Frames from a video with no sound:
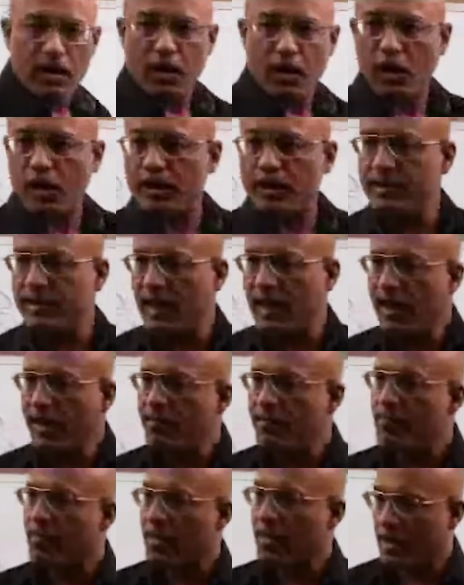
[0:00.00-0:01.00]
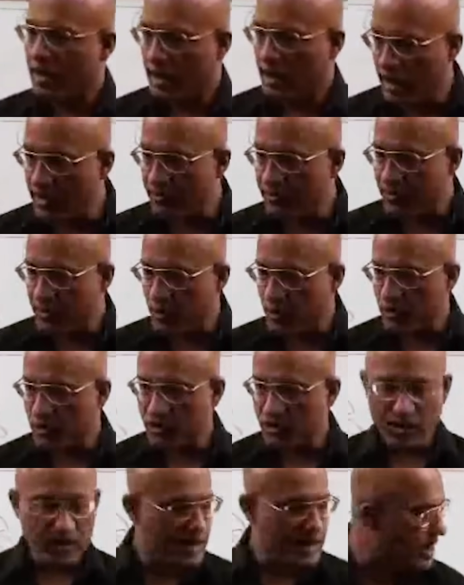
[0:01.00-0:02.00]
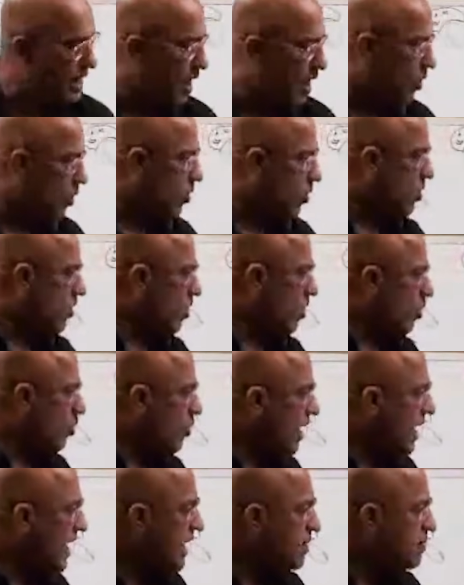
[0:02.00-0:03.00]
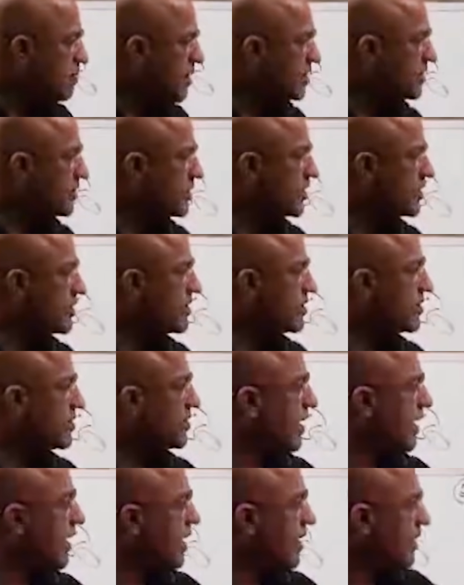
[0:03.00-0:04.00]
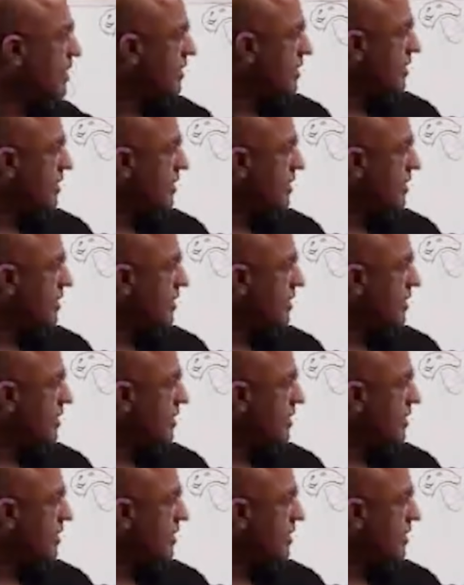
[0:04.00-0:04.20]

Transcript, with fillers: or in the lymph nodes. Now, why I mentioned these cells?